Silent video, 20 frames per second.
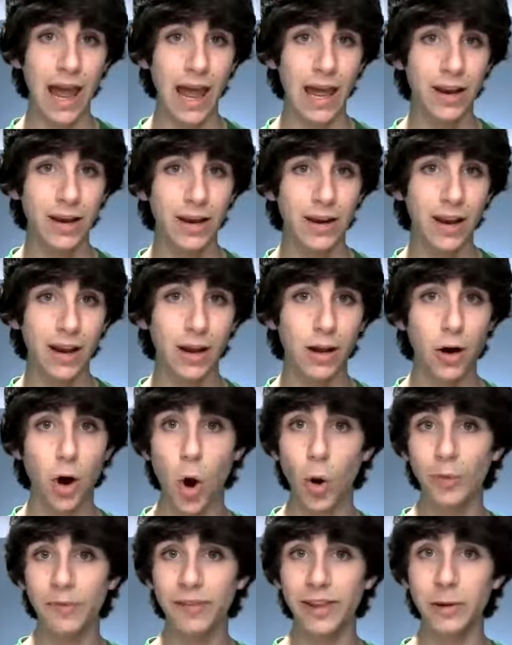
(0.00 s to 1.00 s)
and
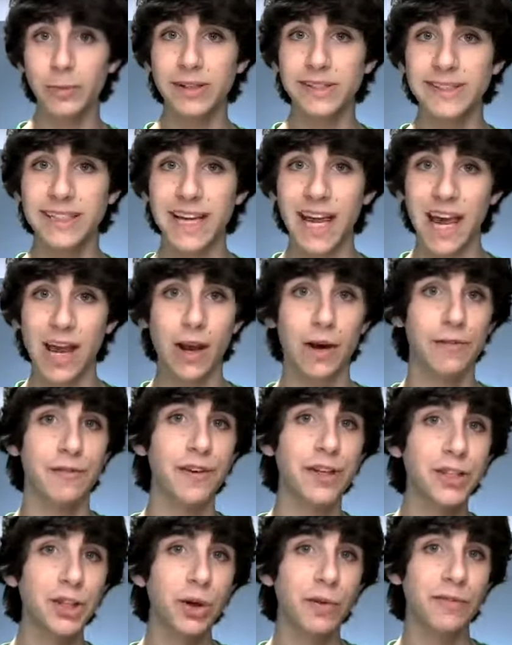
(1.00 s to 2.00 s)
hopefully we see an
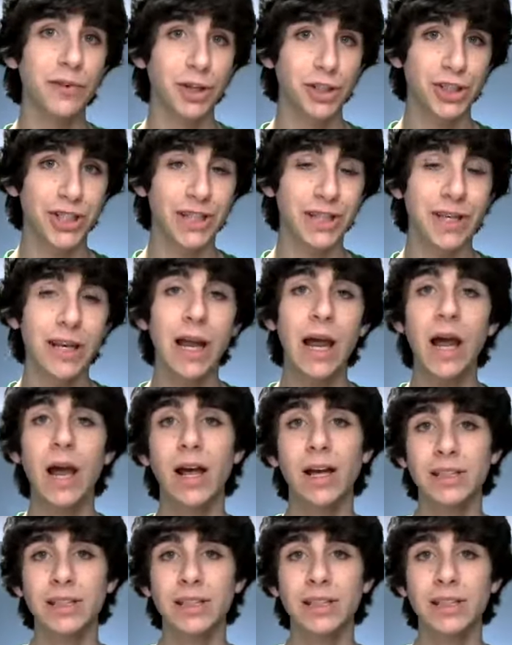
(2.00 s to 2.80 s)
official version